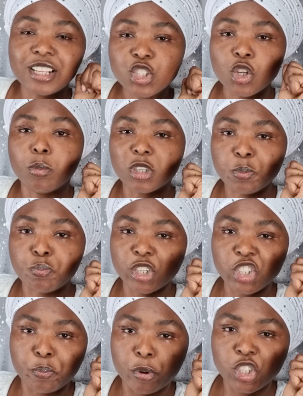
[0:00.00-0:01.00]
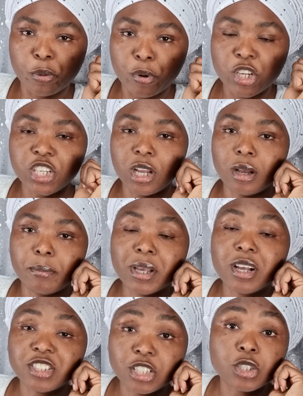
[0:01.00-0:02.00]
so much pressure.
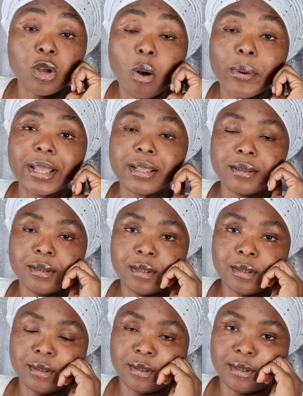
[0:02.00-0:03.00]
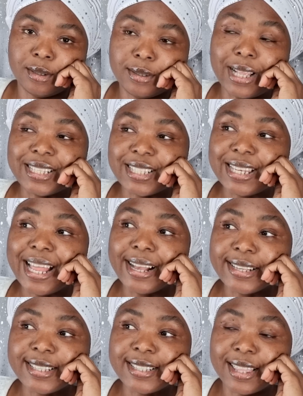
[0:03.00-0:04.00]
Because it's going. That's the
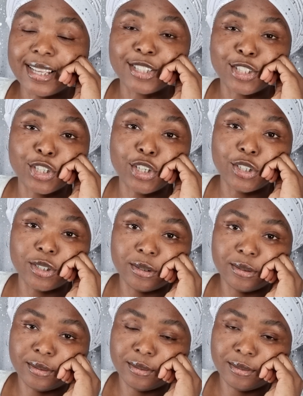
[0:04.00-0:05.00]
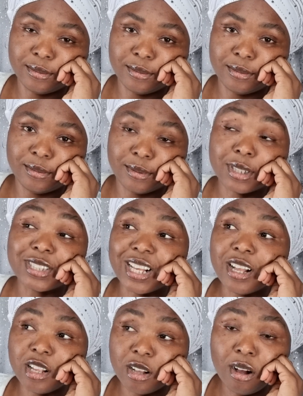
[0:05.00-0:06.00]
last thing to go. Because they're
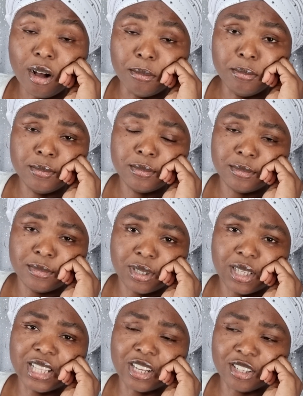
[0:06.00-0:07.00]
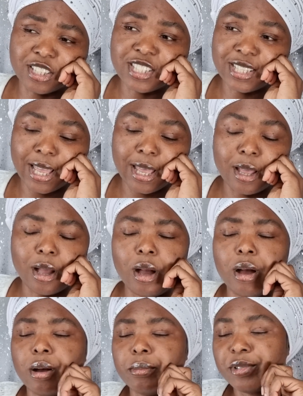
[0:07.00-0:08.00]
going to come and they're going to say,
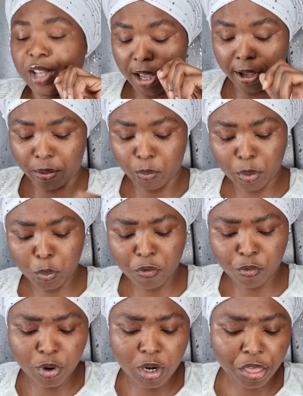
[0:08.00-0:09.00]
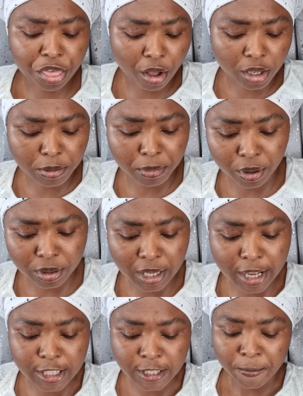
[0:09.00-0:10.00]
we really thought about
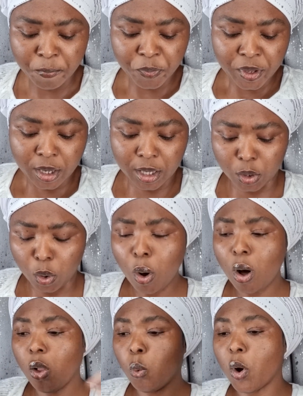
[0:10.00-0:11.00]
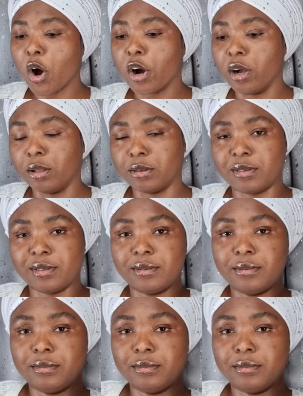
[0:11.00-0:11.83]
this. And the whole world